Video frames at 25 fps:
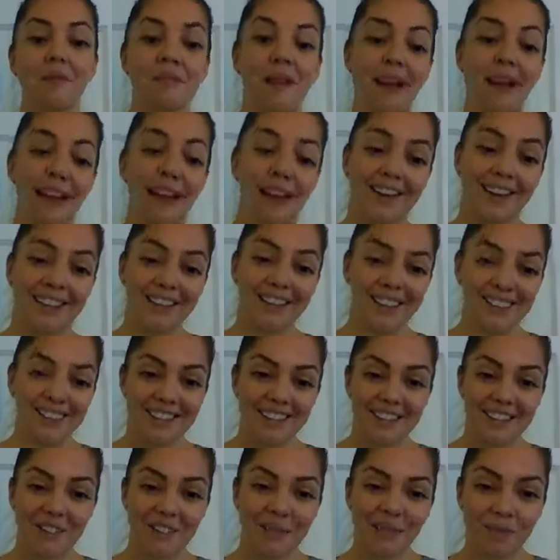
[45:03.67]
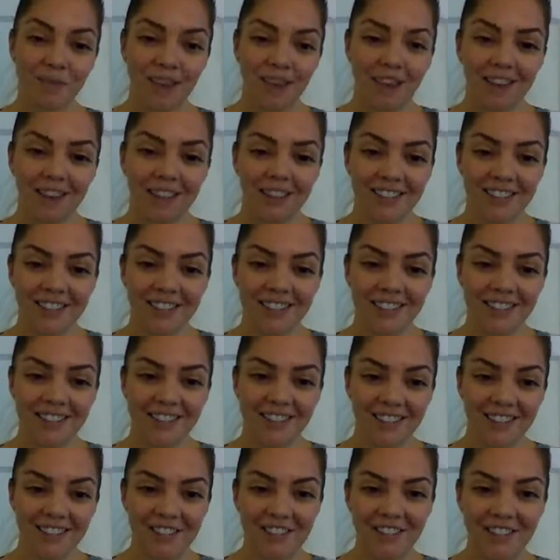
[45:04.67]
Come on back into the
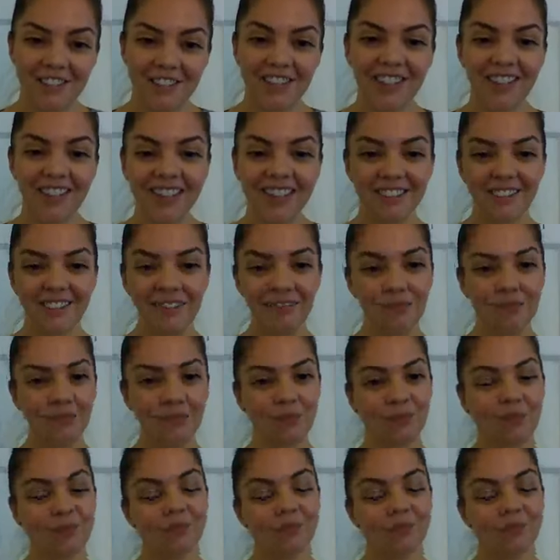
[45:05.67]
space that you're in.